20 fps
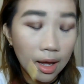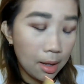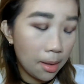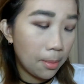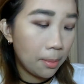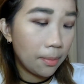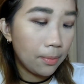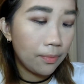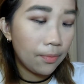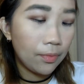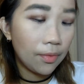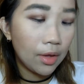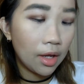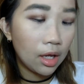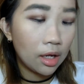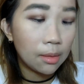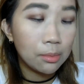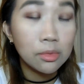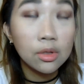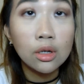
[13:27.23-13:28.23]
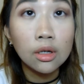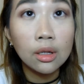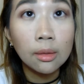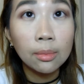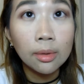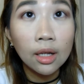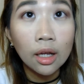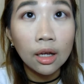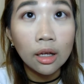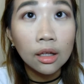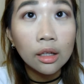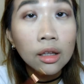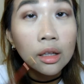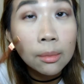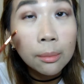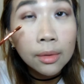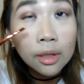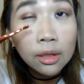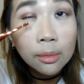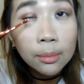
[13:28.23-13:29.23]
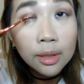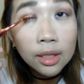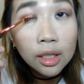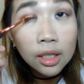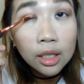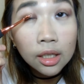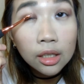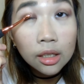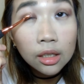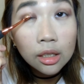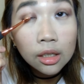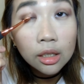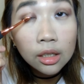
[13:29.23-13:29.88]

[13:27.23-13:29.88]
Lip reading: and I'm just going to apply it in the middle of my lid.